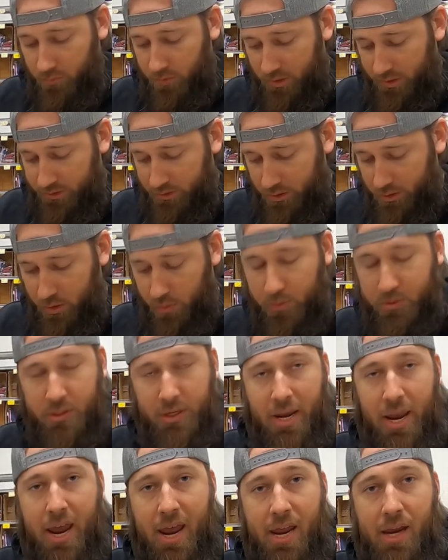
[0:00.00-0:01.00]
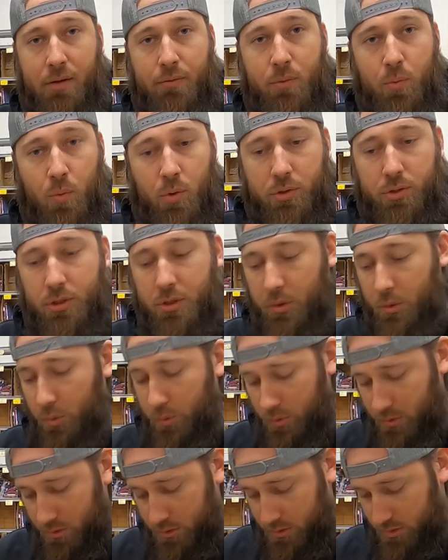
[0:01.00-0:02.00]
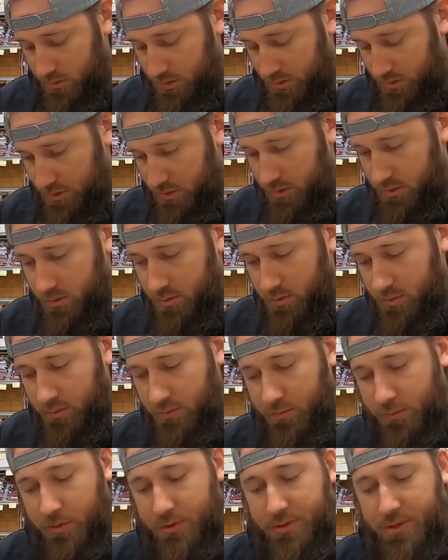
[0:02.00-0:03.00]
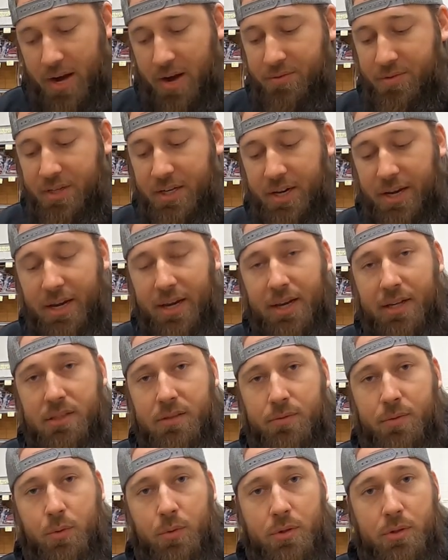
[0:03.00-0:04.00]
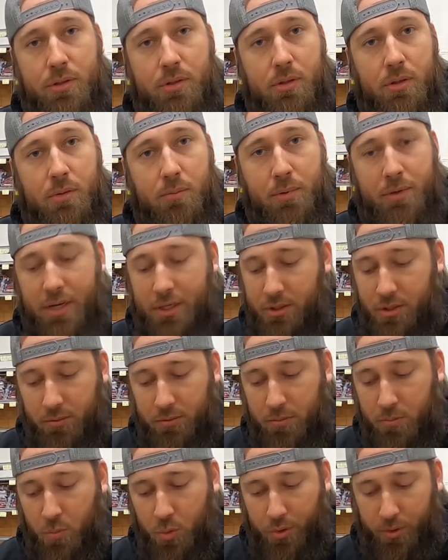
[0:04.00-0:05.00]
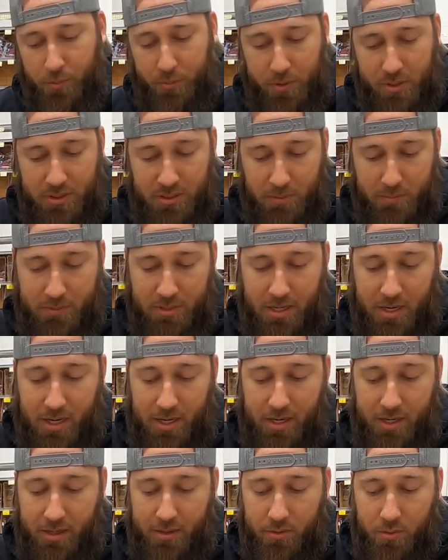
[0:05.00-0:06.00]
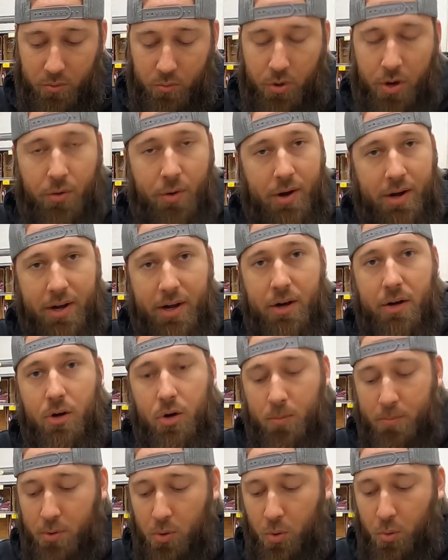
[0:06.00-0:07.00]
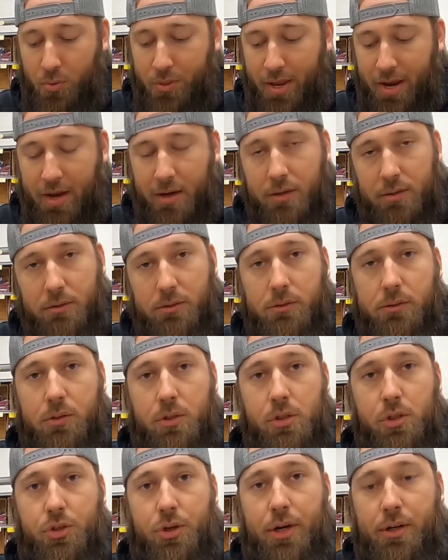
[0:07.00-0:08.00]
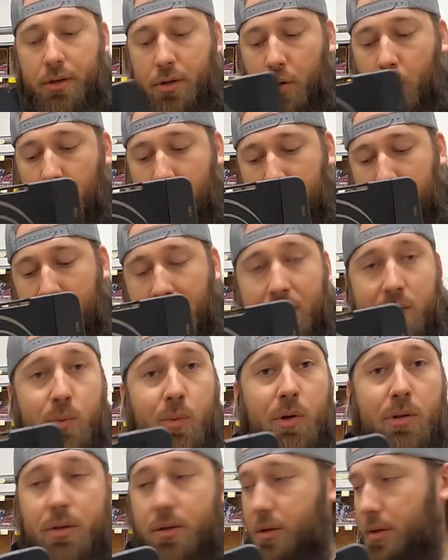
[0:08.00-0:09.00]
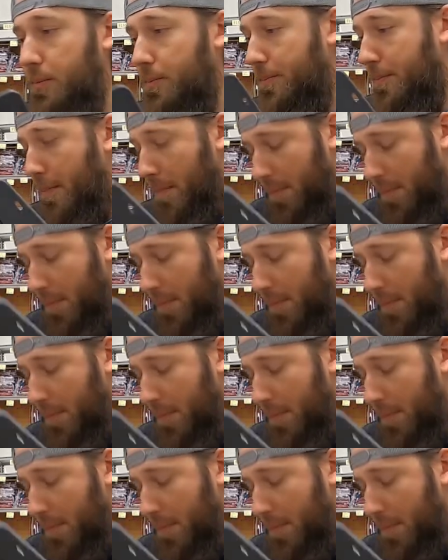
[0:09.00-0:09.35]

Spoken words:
Like I said, you always can add, if you want to, for safety, guys, if you want to just protect yourself a little more, you can put a zip tie right around here to help hold that to the Guardian plate as well too.